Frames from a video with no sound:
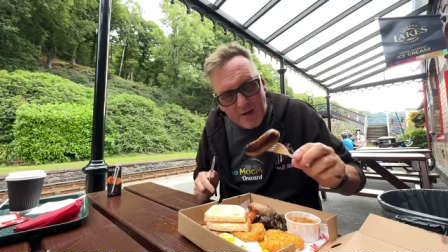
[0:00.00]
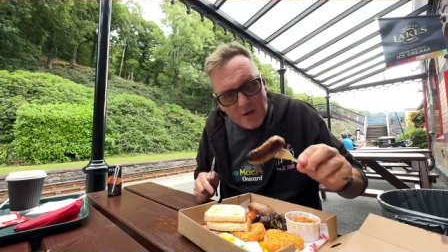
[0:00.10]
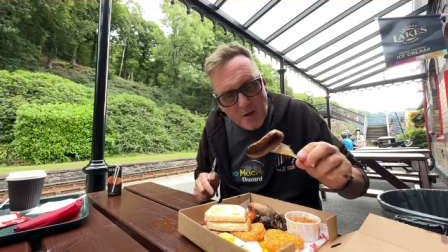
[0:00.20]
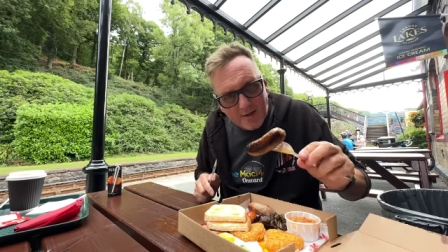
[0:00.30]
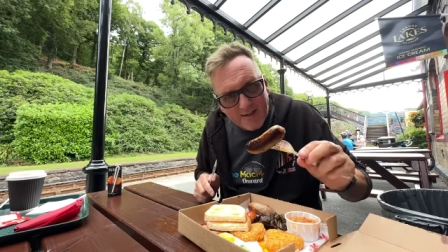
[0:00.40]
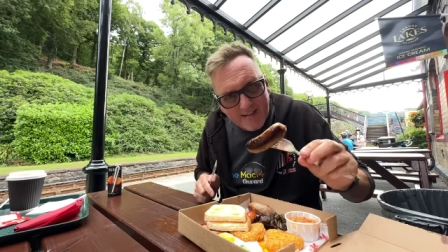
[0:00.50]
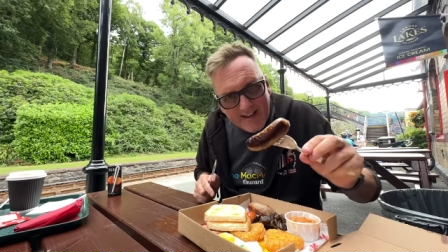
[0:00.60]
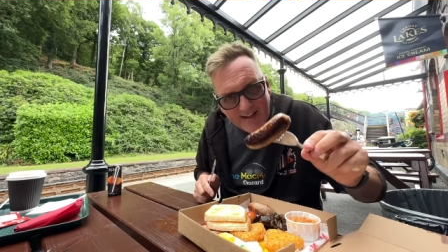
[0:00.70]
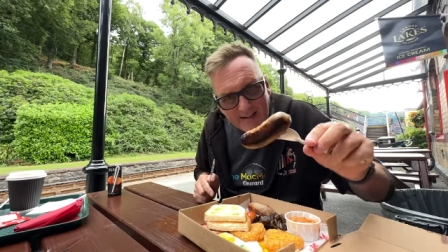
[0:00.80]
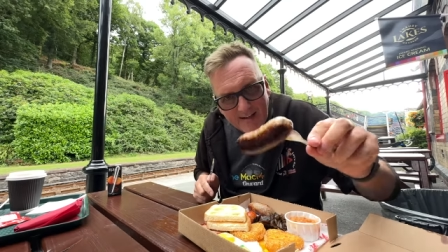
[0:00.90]
not a
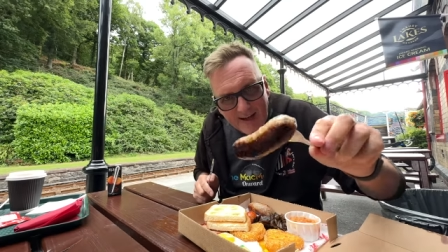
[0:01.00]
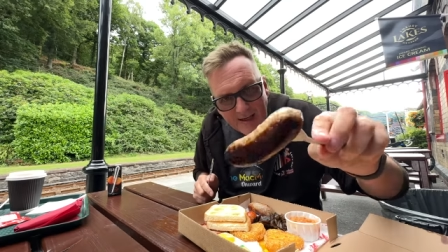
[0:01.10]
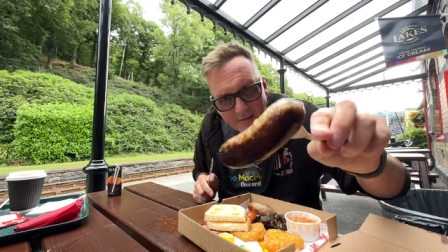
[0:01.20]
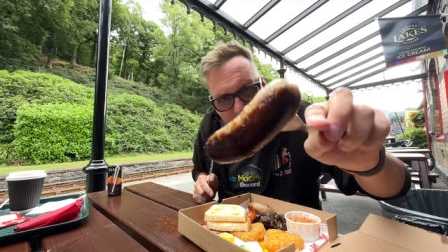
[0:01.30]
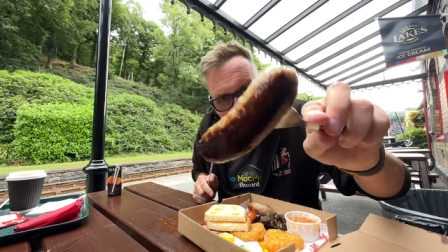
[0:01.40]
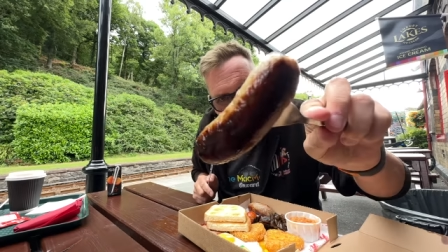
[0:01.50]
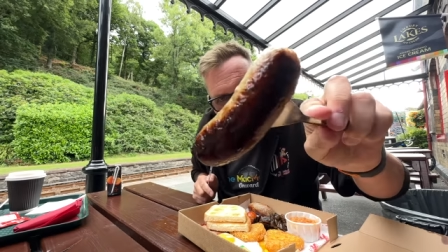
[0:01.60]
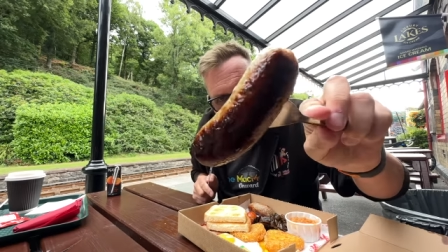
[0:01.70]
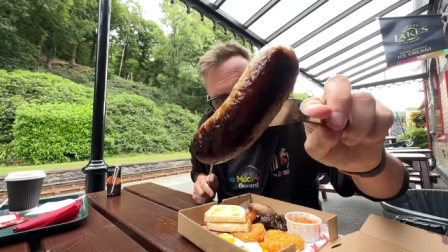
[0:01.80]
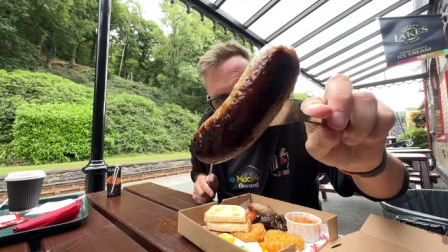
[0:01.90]
standard catering
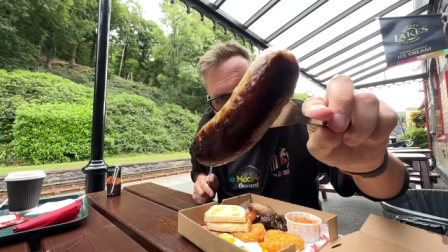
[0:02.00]
sausage that